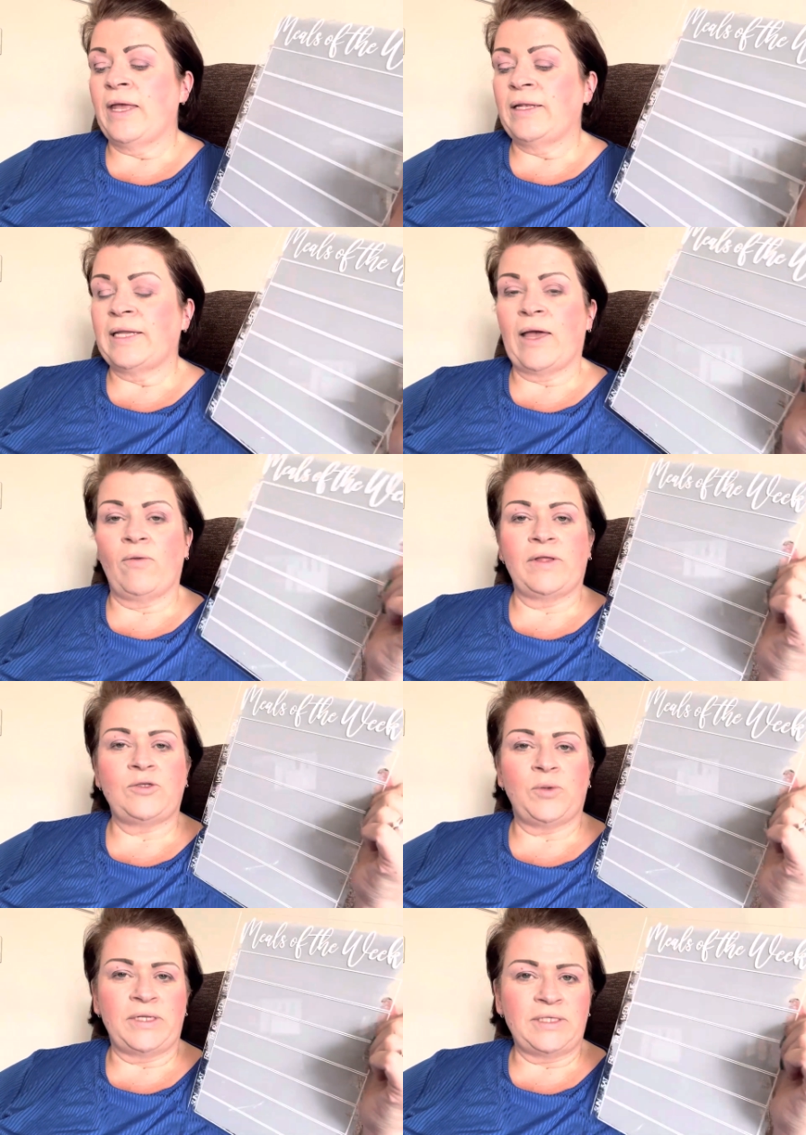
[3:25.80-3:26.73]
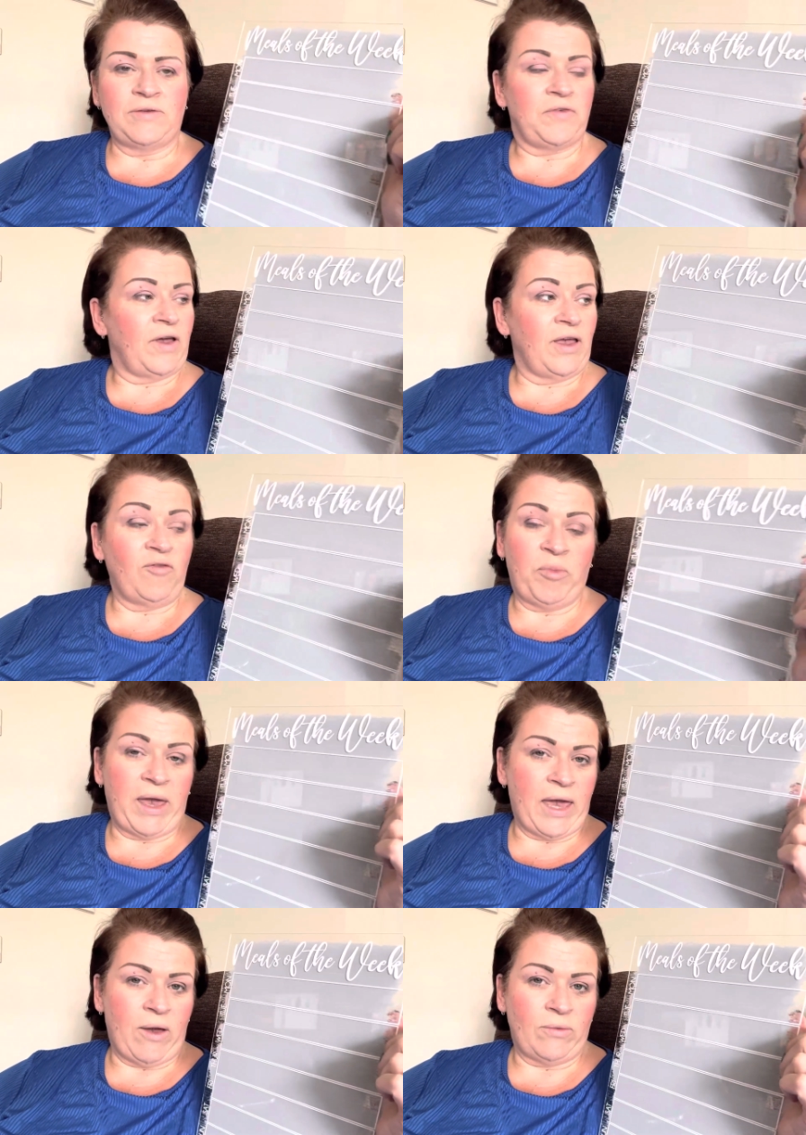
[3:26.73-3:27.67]
Now, they're
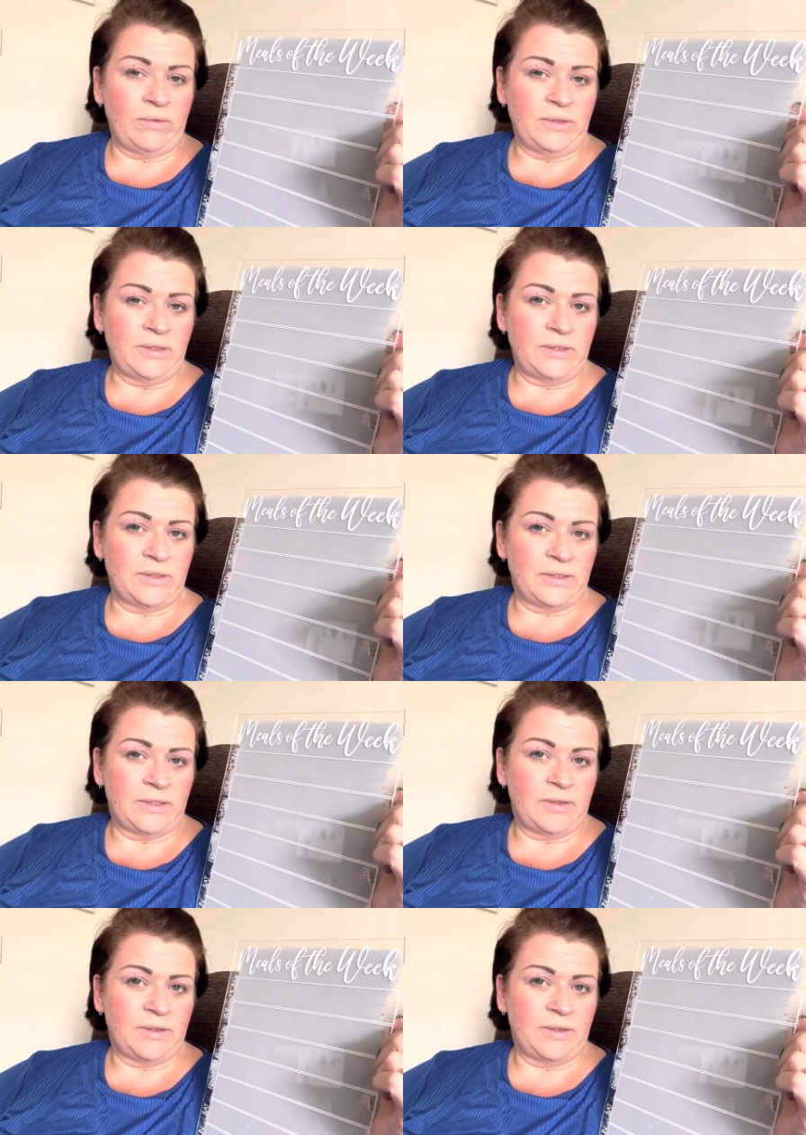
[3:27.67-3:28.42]
£25